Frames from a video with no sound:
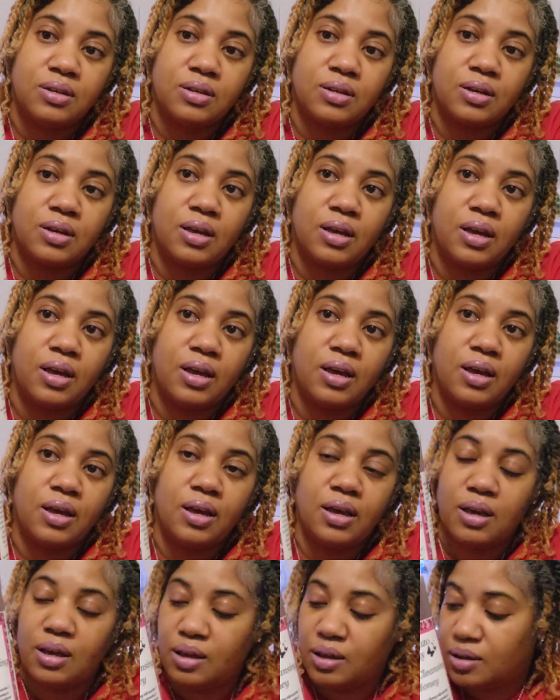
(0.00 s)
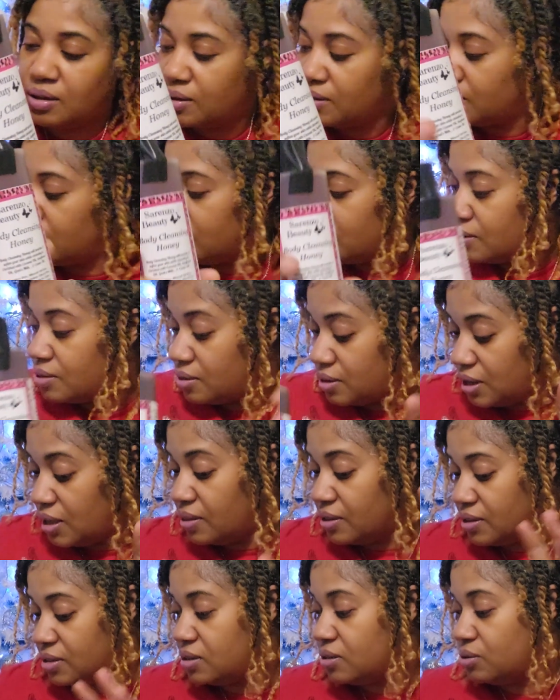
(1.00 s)
Okay, yeah,
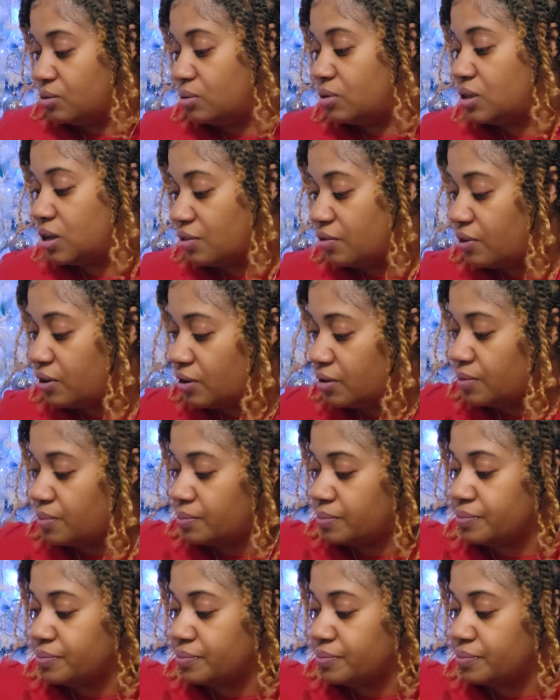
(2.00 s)
this is the new stuff here.